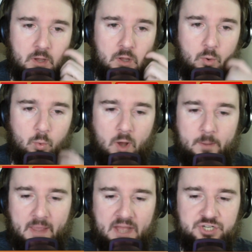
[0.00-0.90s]
One
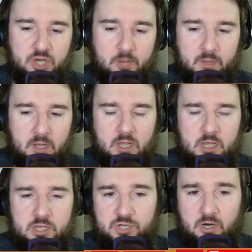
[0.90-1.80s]
matchup,
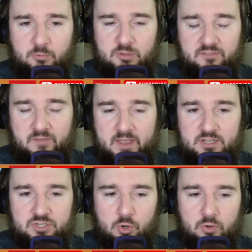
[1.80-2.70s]
starting with the
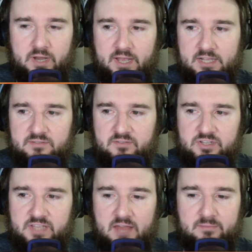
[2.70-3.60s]
Vegas Golden Knights versus
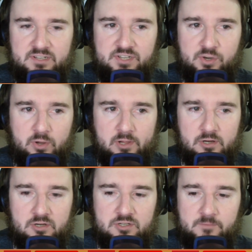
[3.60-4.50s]
the Edmonton
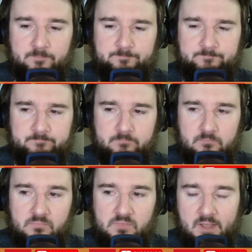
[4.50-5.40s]
Oilers.
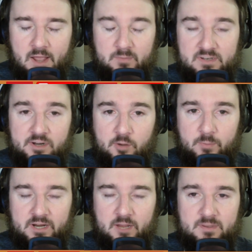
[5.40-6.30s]
Edmonton
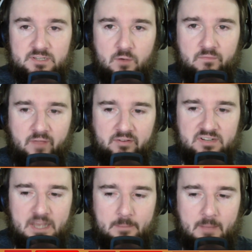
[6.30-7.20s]
opening up as home
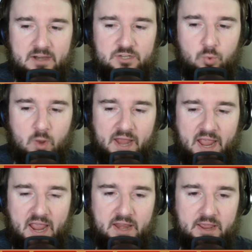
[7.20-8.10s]
favorites at minus
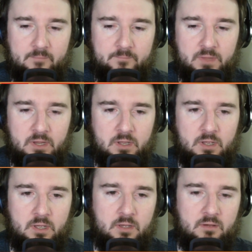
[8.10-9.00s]
180.
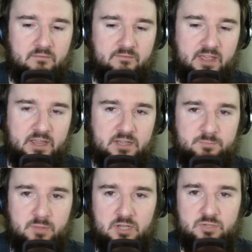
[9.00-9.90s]
Vegas
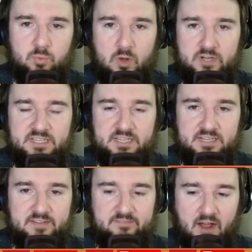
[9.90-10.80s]
plus
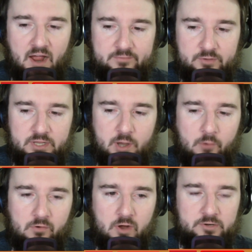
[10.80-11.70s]
165 with the
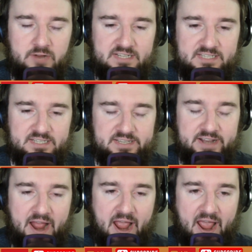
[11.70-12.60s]
over under at
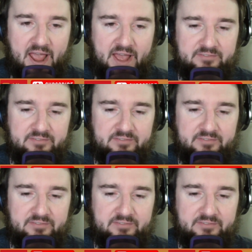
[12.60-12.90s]
6.5.